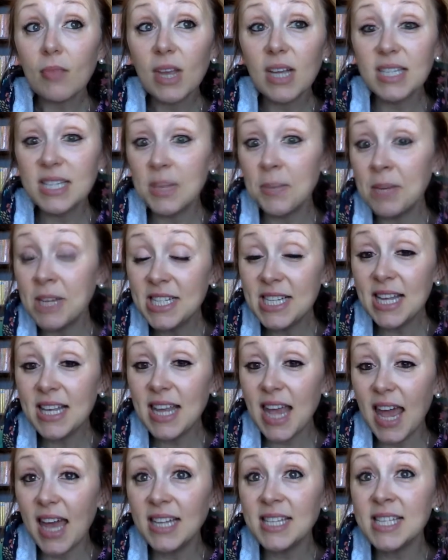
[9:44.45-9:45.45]
somebody said
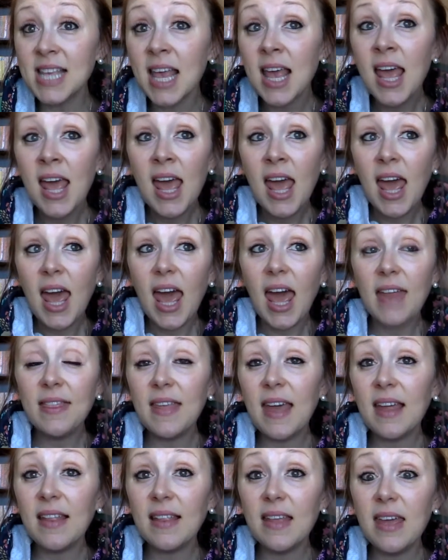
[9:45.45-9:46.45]
yes, and
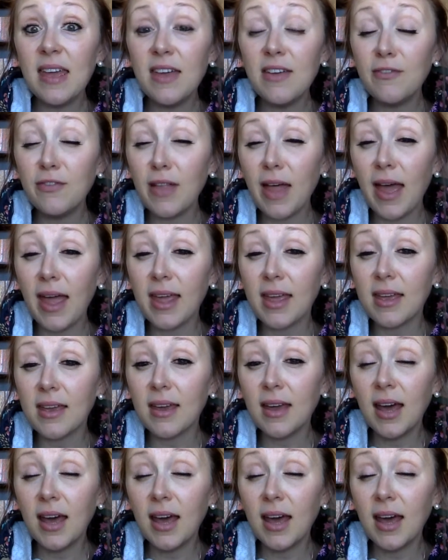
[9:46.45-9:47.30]
they live like